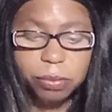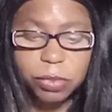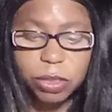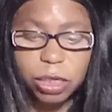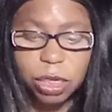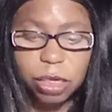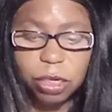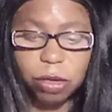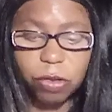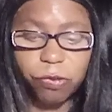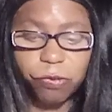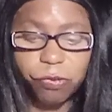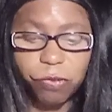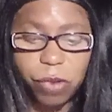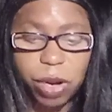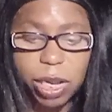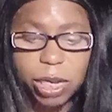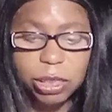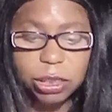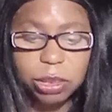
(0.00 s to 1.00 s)
and the
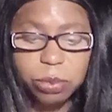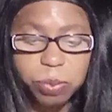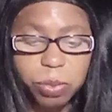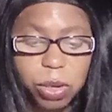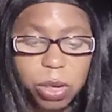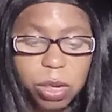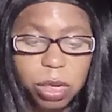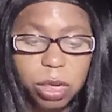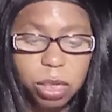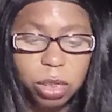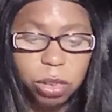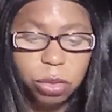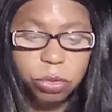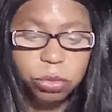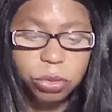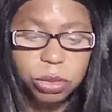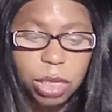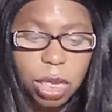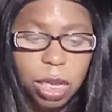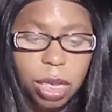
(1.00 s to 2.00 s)
frame spun
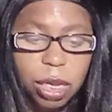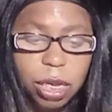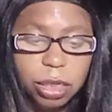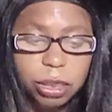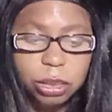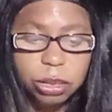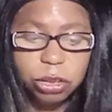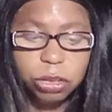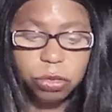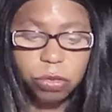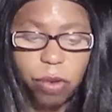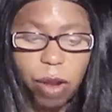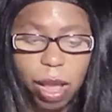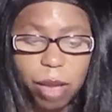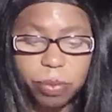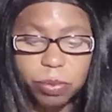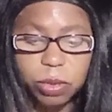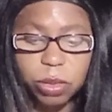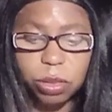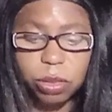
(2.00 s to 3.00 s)
close, and a
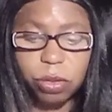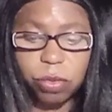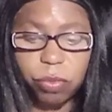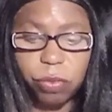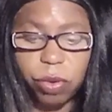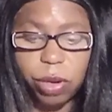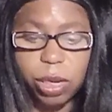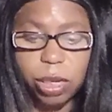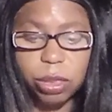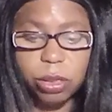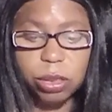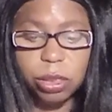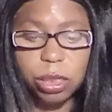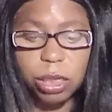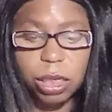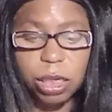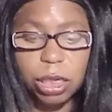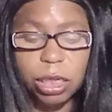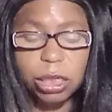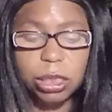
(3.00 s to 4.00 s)
trap the creator
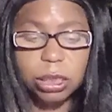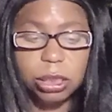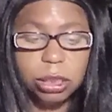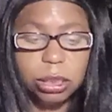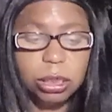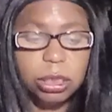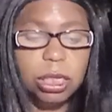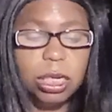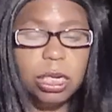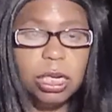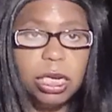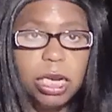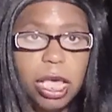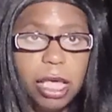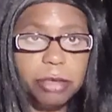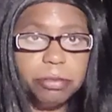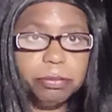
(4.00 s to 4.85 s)
in the net.